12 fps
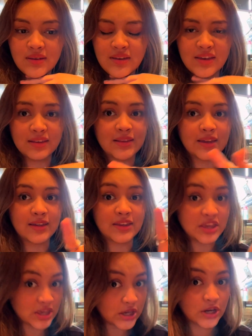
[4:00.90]
in like
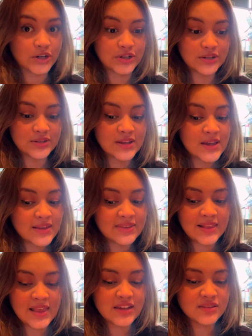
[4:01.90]
years.
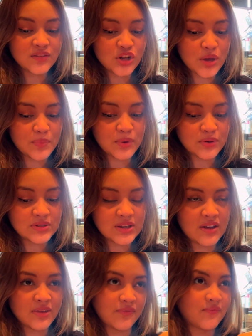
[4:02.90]
The last video I posted,
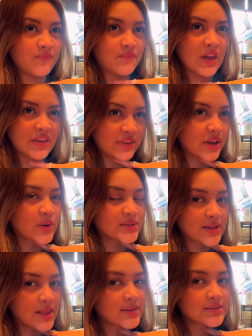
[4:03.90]
I think was
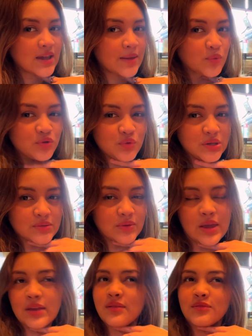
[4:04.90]
the last time, which was
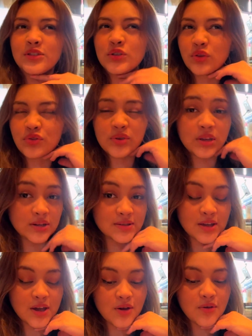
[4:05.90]
like 2-3 years
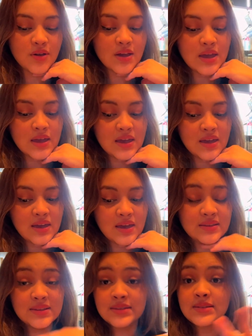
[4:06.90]
ago.
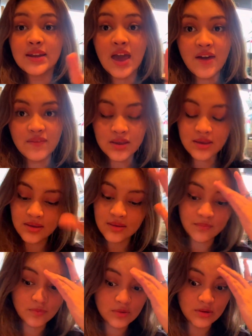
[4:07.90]
And since then I haven't,
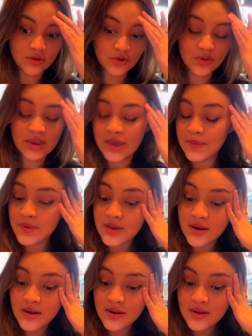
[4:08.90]
you know, came
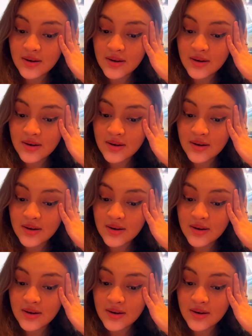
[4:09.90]
here.